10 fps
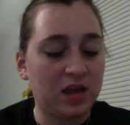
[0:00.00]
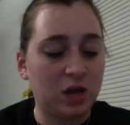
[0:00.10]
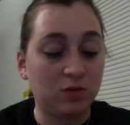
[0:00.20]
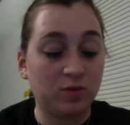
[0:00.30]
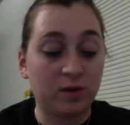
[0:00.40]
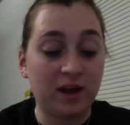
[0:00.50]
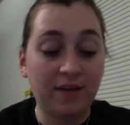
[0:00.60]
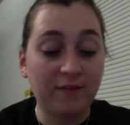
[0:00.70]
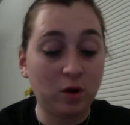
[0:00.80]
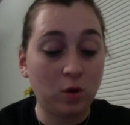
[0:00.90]
Use
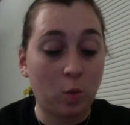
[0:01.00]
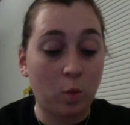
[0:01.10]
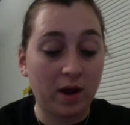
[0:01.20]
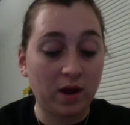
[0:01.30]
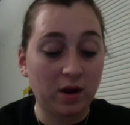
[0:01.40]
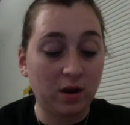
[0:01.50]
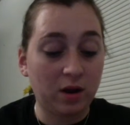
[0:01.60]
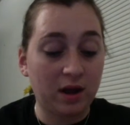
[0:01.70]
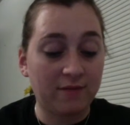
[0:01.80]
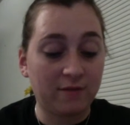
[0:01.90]
whenever,
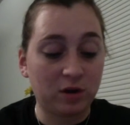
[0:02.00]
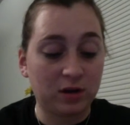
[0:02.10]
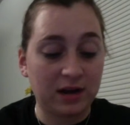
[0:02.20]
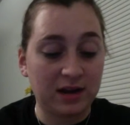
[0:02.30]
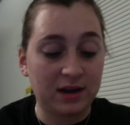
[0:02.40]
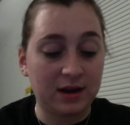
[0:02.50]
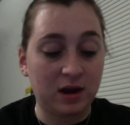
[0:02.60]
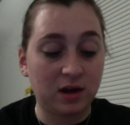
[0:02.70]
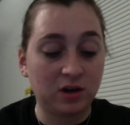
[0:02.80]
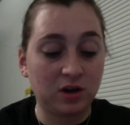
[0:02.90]
wherever needed,
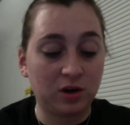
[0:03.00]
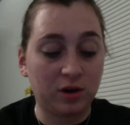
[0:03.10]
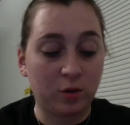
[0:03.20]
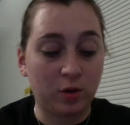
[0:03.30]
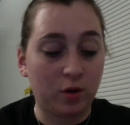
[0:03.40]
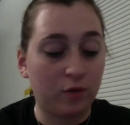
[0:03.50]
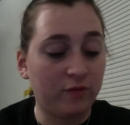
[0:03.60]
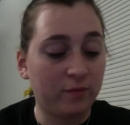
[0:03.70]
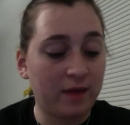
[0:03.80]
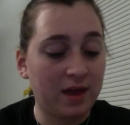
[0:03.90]
under or
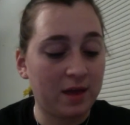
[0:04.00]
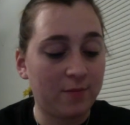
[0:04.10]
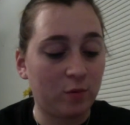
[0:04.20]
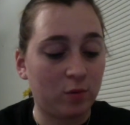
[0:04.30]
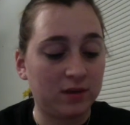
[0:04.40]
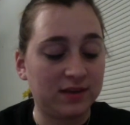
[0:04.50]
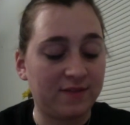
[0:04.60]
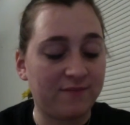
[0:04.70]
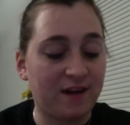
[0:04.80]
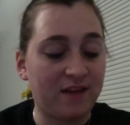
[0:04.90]
over makeup, or as a
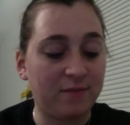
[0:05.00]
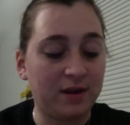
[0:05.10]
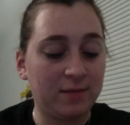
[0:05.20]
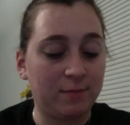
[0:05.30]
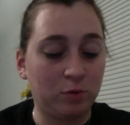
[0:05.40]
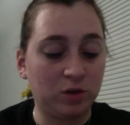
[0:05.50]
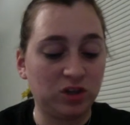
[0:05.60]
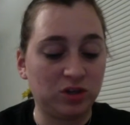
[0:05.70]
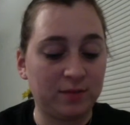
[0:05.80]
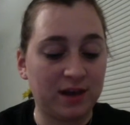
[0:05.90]
five minute
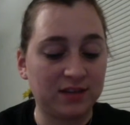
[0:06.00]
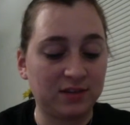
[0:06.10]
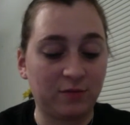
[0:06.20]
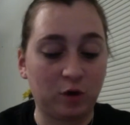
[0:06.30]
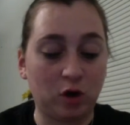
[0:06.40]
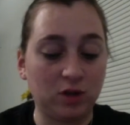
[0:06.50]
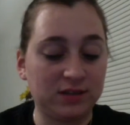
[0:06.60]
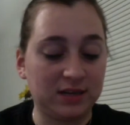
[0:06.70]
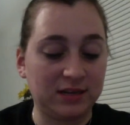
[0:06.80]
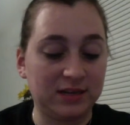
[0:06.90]
moisture mask for all
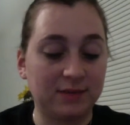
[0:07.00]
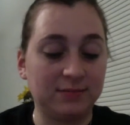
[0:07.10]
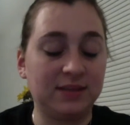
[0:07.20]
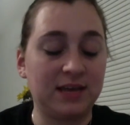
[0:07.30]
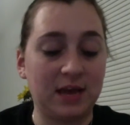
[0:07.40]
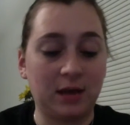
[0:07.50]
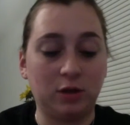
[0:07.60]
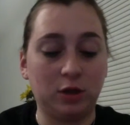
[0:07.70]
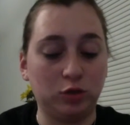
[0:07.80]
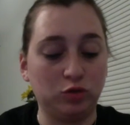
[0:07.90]
skin types. C
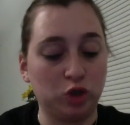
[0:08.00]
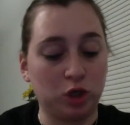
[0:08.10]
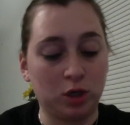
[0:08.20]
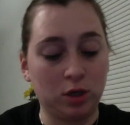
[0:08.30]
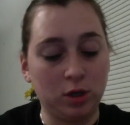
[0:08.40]
enclosure.